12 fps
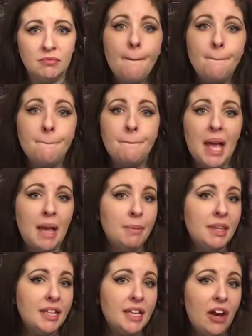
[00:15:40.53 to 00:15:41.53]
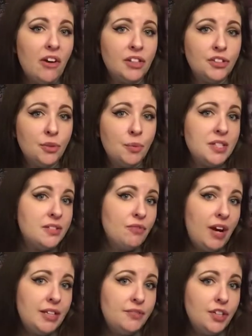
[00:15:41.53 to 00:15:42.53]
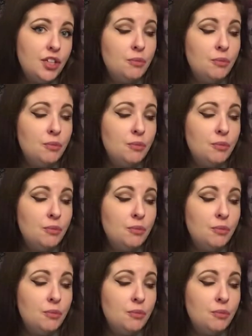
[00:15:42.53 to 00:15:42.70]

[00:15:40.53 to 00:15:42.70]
Maybe the character wasn't right for you.